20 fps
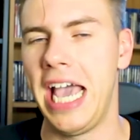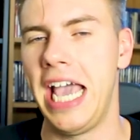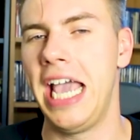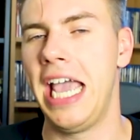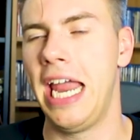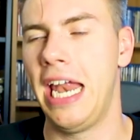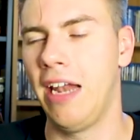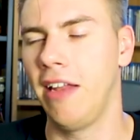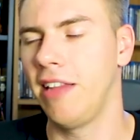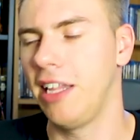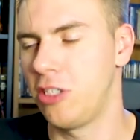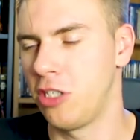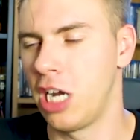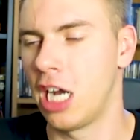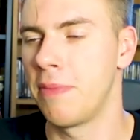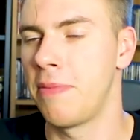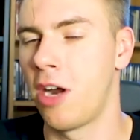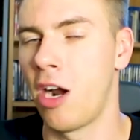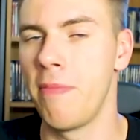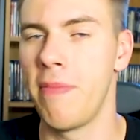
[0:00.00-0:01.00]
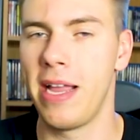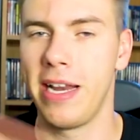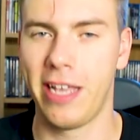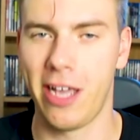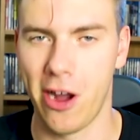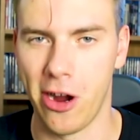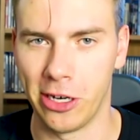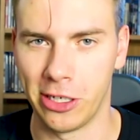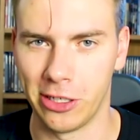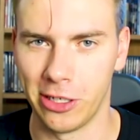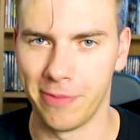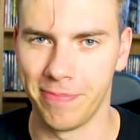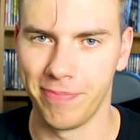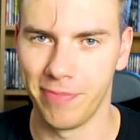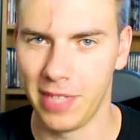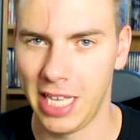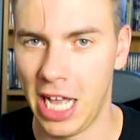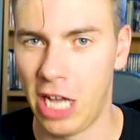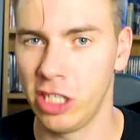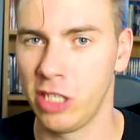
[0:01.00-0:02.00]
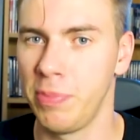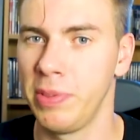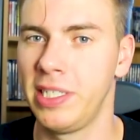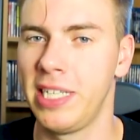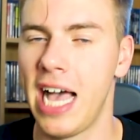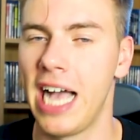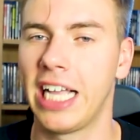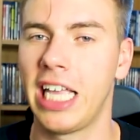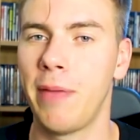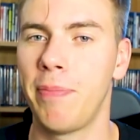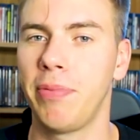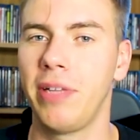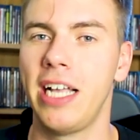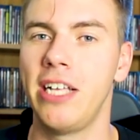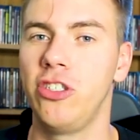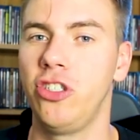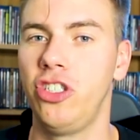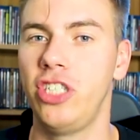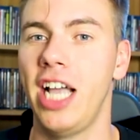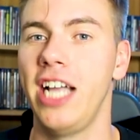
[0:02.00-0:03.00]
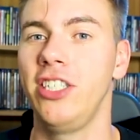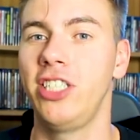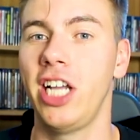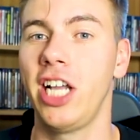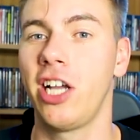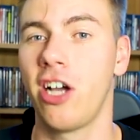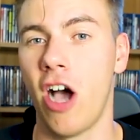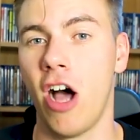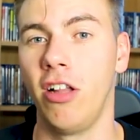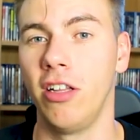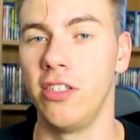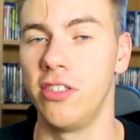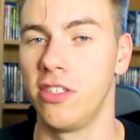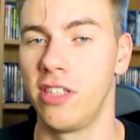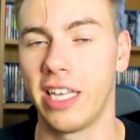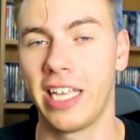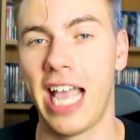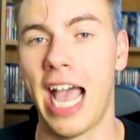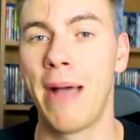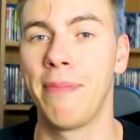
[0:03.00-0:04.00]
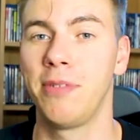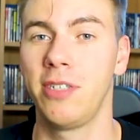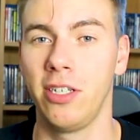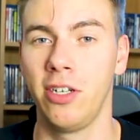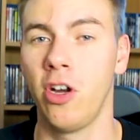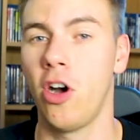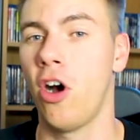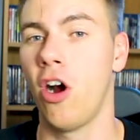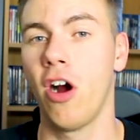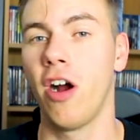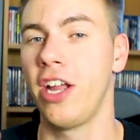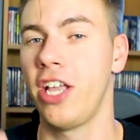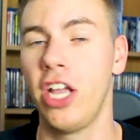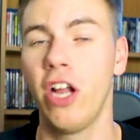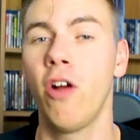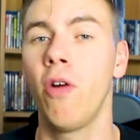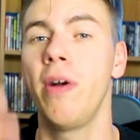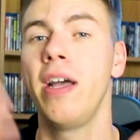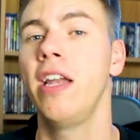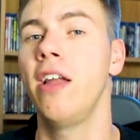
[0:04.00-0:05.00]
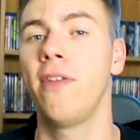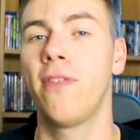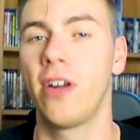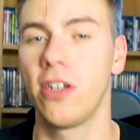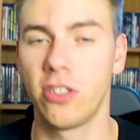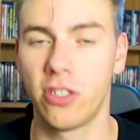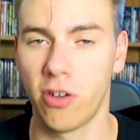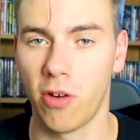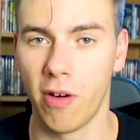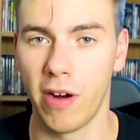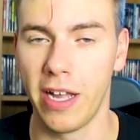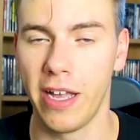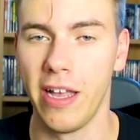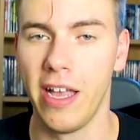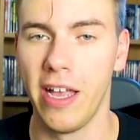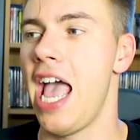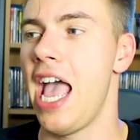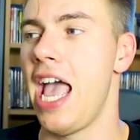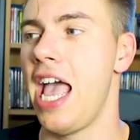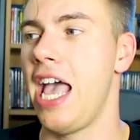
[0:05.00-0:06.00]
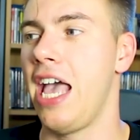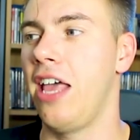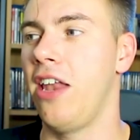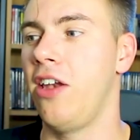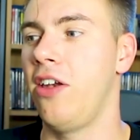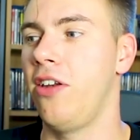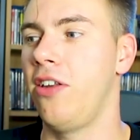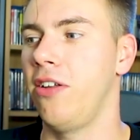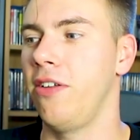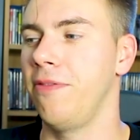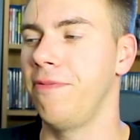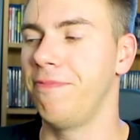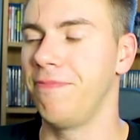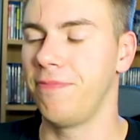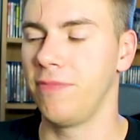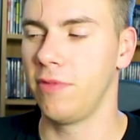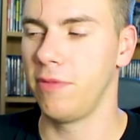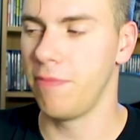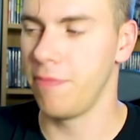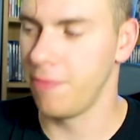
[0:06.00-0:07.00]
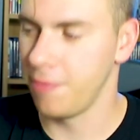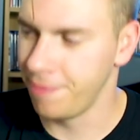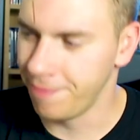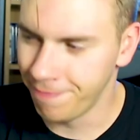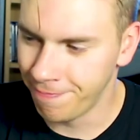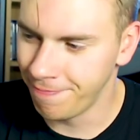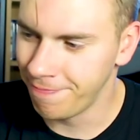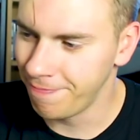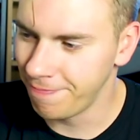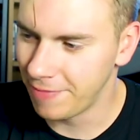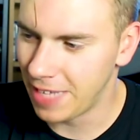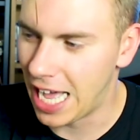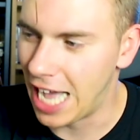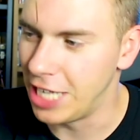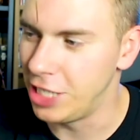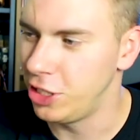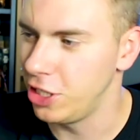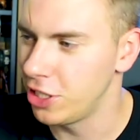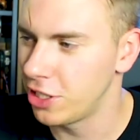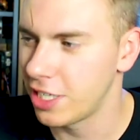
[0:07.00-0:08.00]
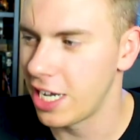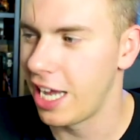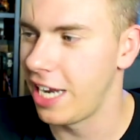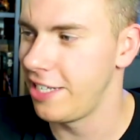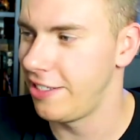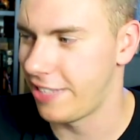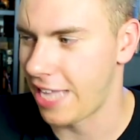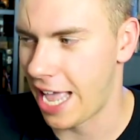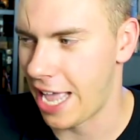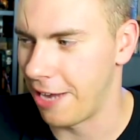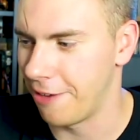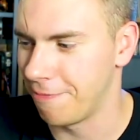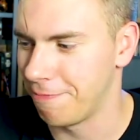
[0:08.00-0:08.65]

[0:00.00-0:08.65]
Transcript: And let's talk about our main character. Elsa Pataky plays JJ Collins, the captain, our heroine of our story. And I just gotta say it.